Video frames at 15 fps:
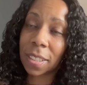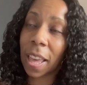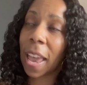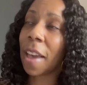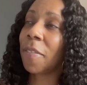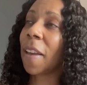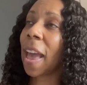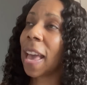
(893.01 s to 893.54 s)
They
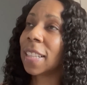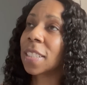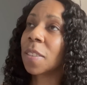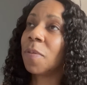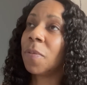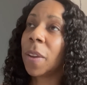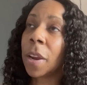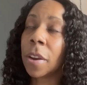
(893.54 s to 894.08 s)
have had
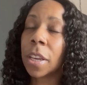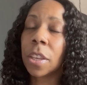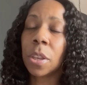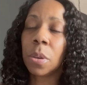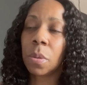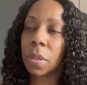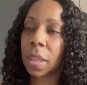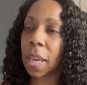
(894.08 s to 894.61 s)
some very
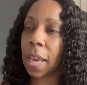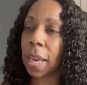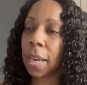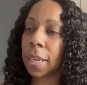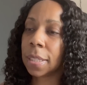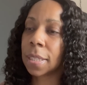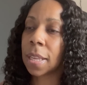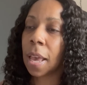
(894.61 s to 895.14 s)
cute
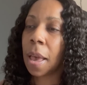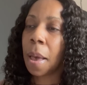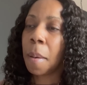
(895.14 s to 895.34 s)
things,